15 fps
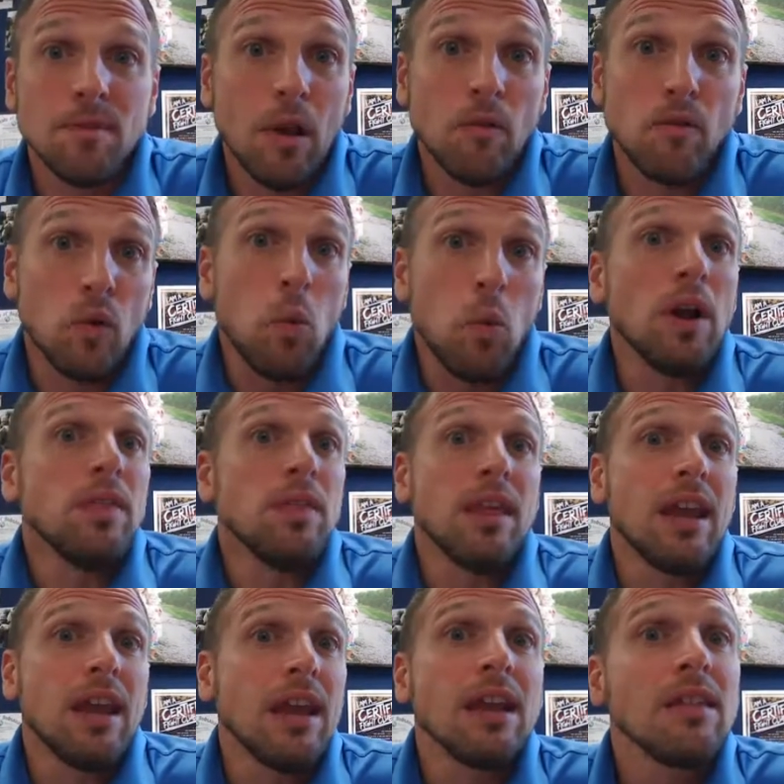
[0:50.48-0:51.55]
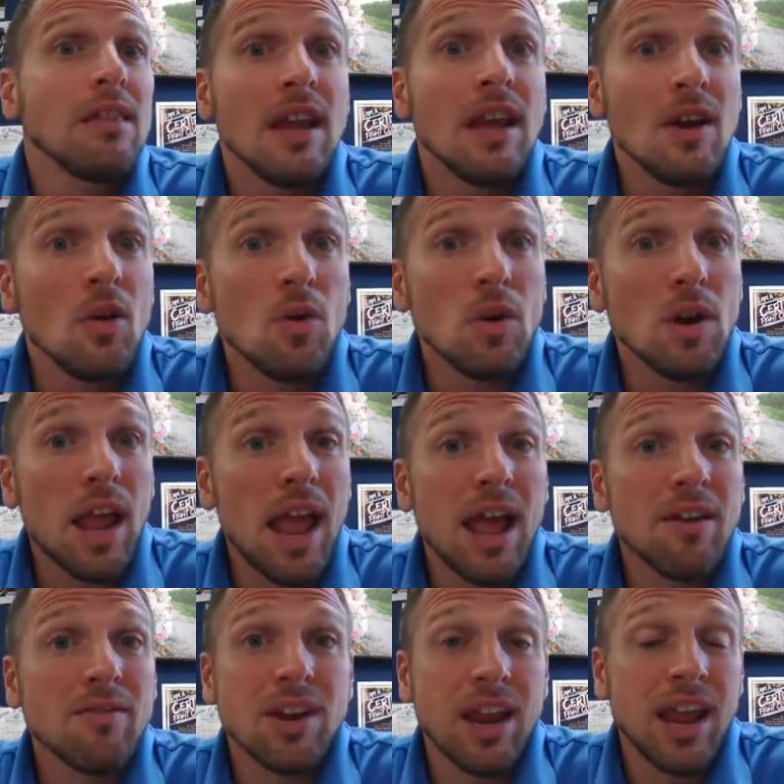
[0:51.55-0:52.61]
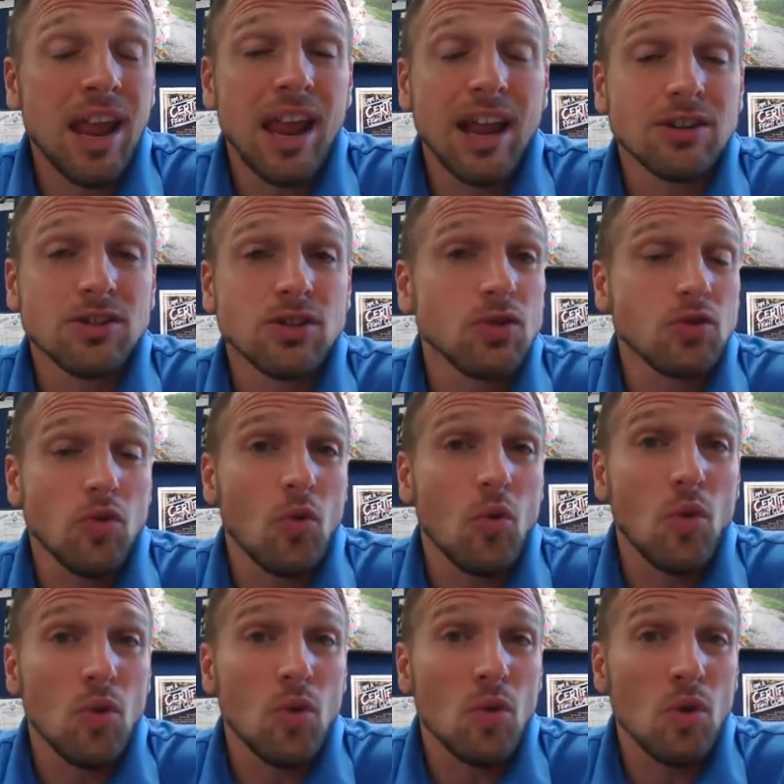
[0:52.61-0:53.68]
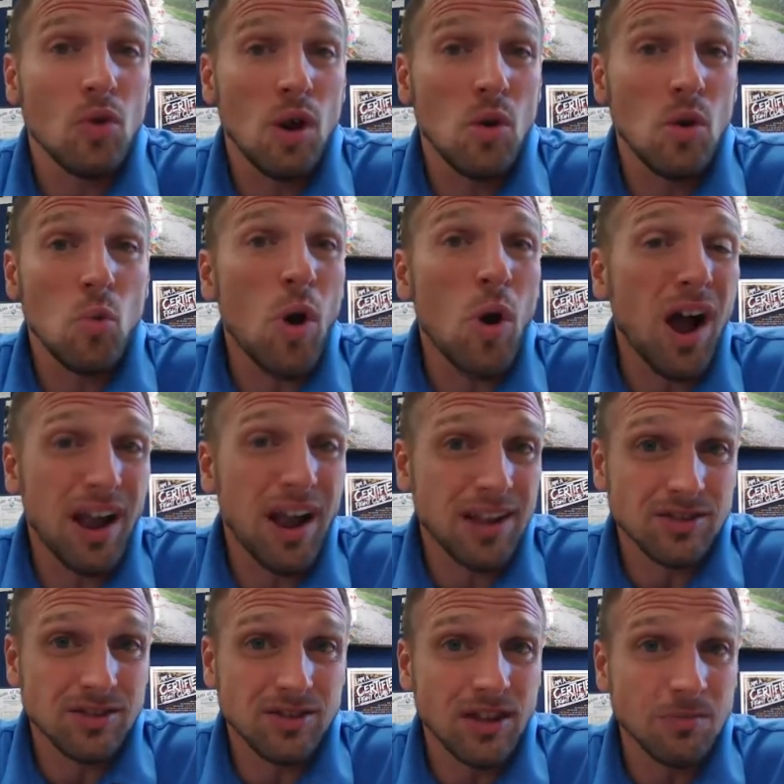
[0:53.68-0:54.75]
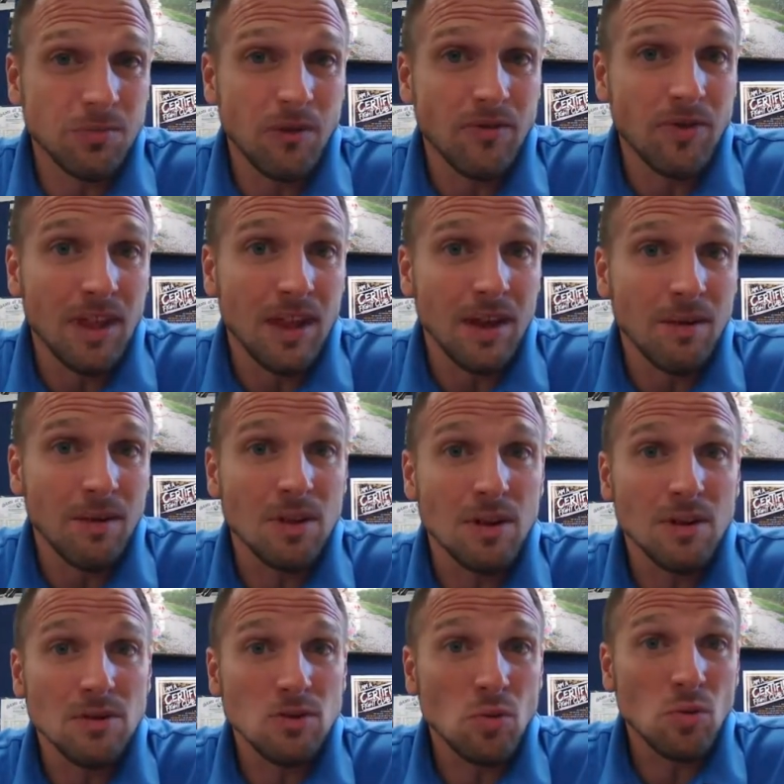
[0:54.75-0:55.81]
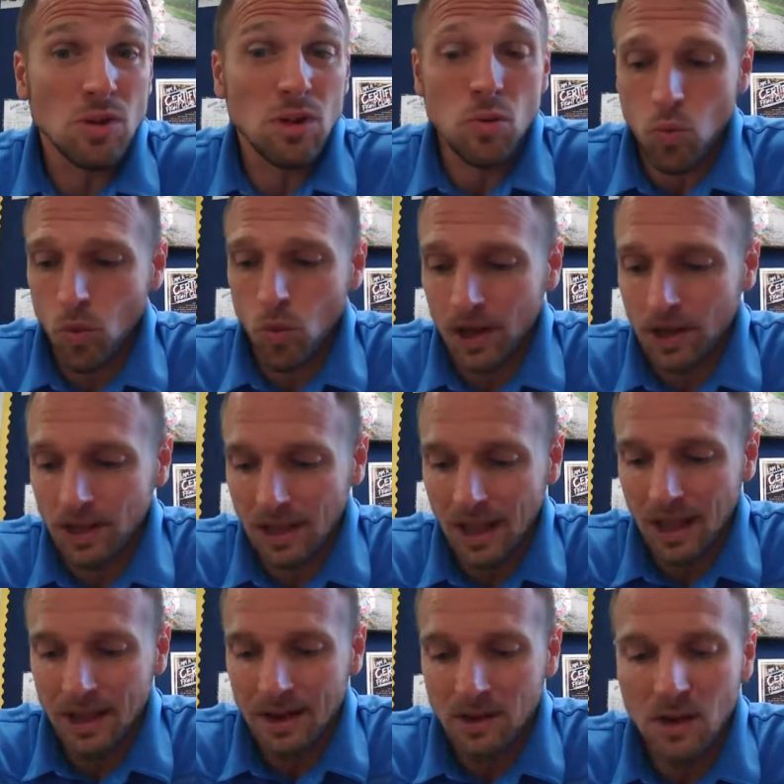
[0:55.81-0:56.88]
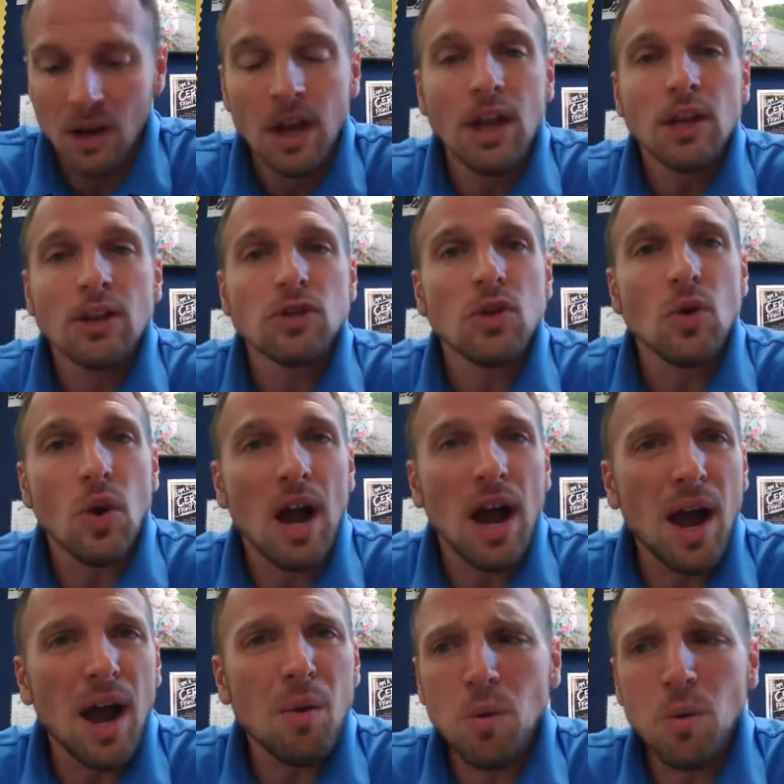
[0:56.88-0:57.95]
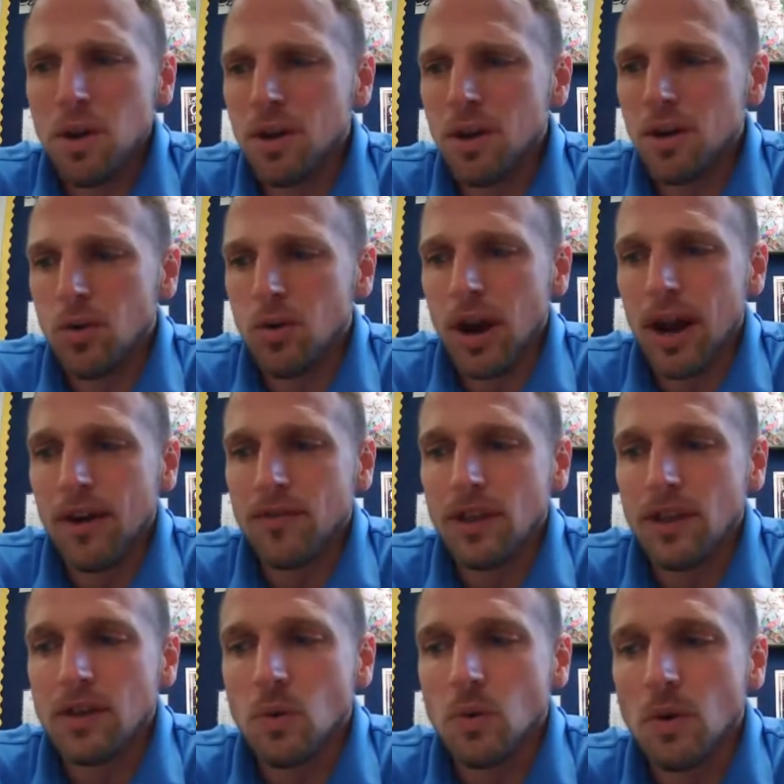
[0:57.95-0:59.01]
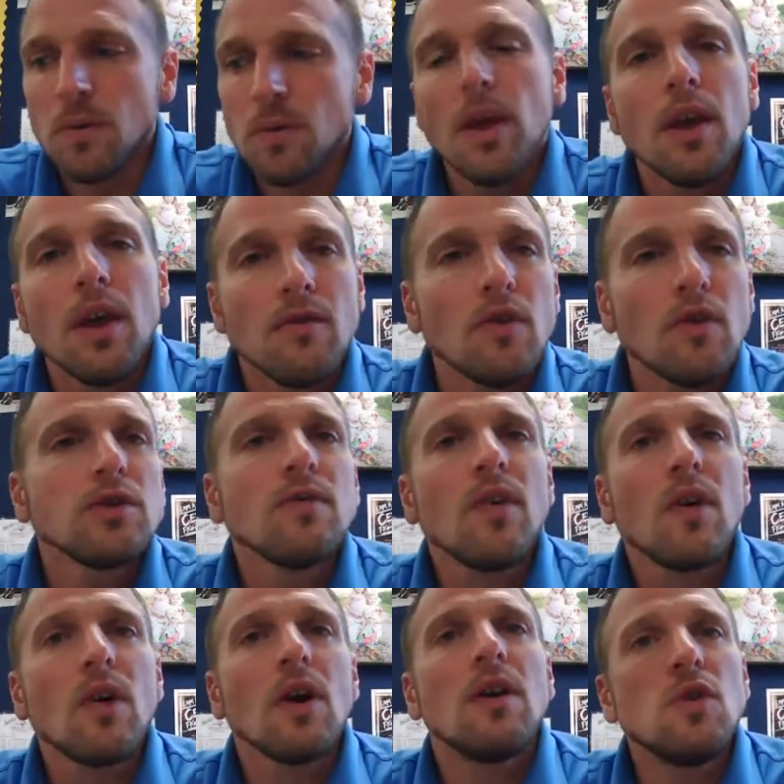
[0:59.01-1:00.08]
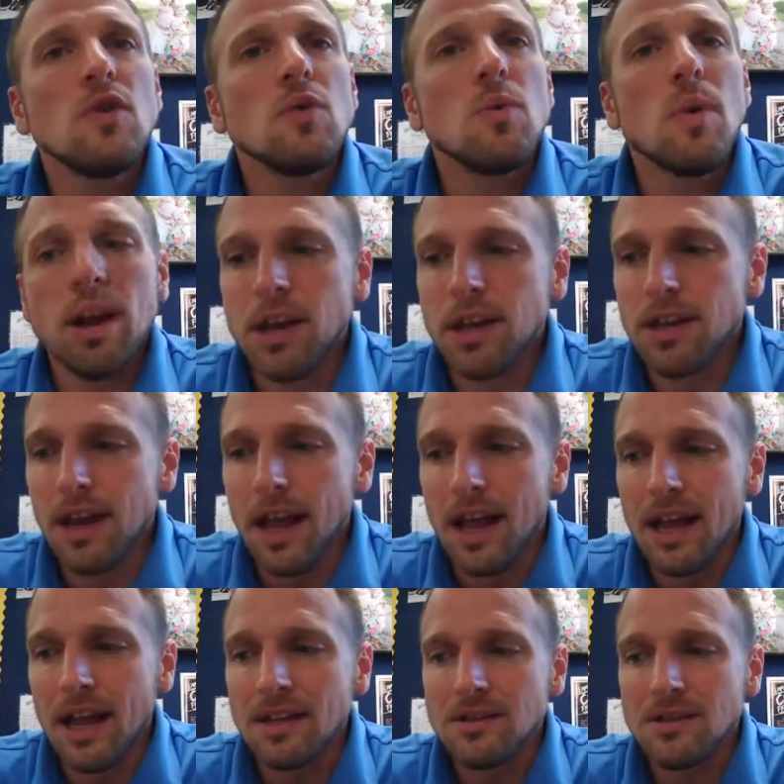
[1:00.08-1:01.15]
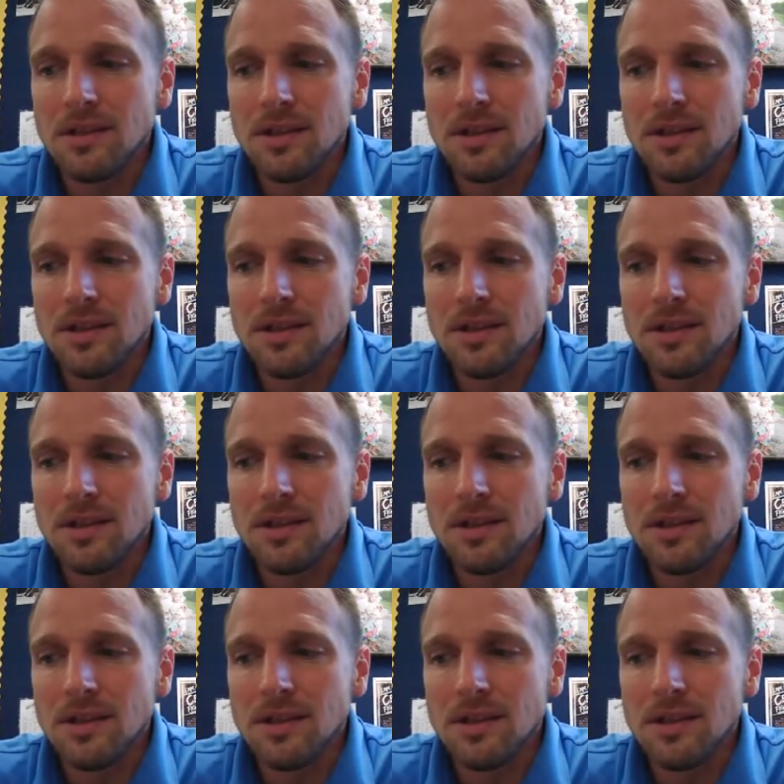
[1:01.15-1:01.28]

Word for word: for one thing, they don't have an X or a Y in some of them. There's only one letter. So how are we going to graph these? Well, first of all, if you recognize